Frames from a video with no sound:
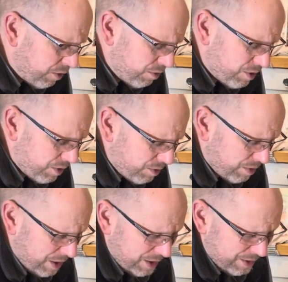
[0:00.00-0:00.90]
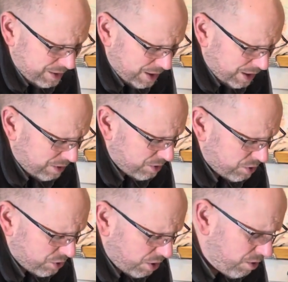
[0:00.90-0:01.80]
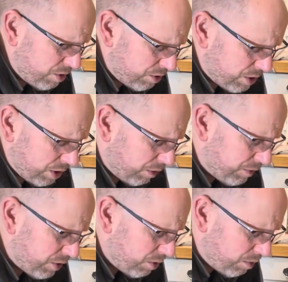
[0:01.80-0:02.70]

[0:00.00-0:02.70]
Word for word: you do these things, show yourself to the